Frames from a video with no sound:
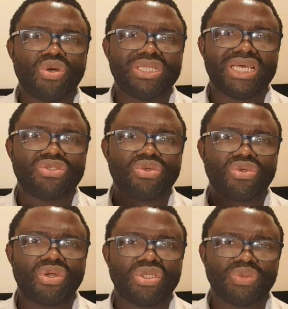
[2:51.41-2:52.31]
word and
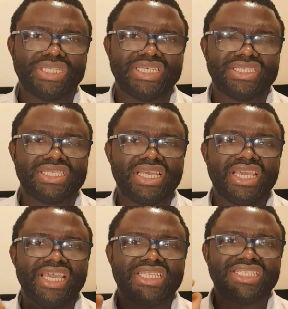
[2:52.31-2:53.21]
to run with it
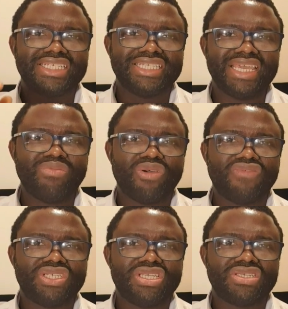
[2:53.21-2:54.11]
in the name
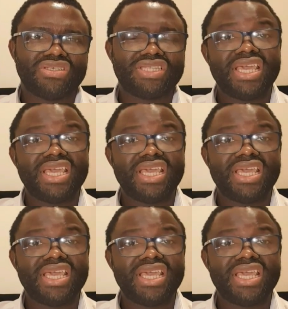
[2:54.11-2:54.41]
of Jesus.